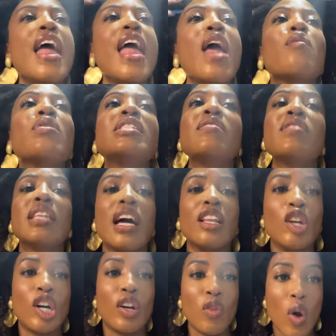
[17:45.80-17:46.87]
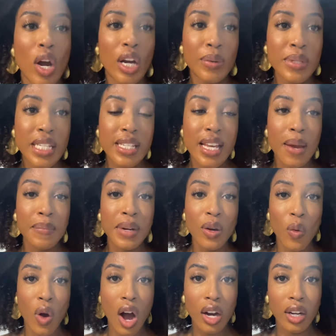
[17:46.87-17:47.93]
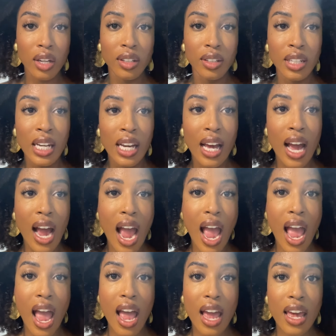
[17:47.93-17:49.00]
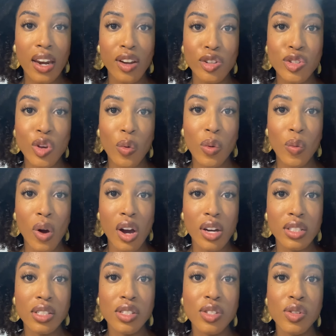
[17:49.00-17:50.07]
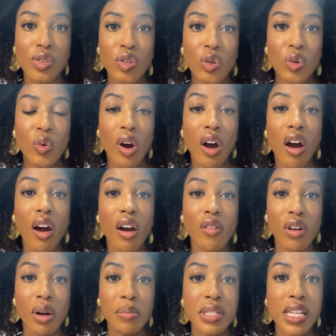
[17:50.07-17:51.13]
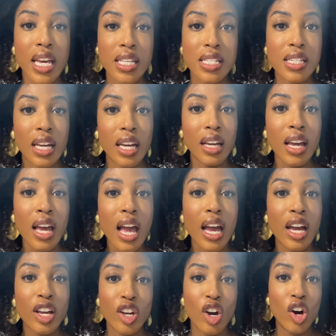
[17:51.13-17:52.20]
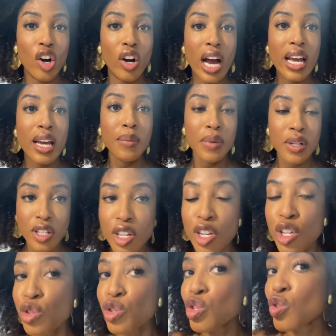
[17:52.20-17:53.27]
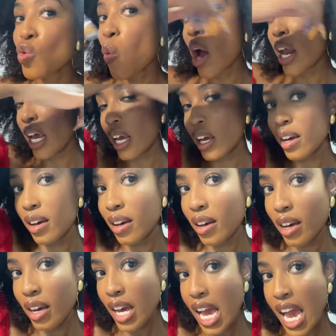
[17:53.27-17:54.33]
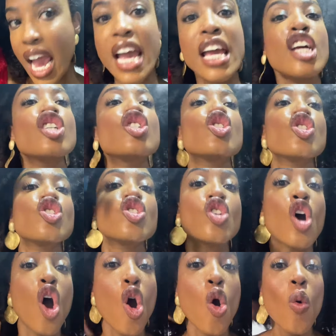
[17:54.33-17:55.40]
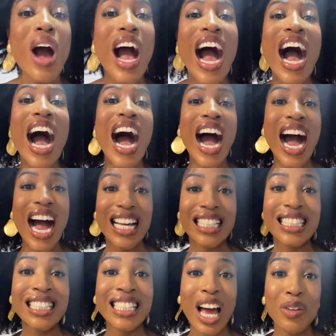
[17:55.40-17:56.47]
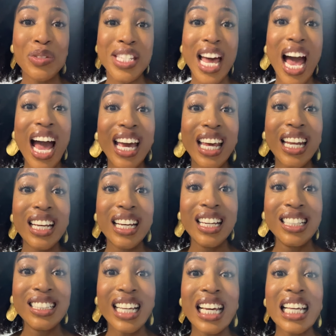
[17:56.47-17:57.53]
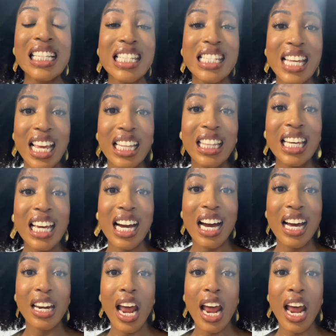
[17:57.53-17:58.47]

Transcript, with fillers: It wasn't even that long a walk. It was a 10 minute walk. And so we walked to our rum tasting and y'all, I am sweating. It is so hot outside, like insanely hot.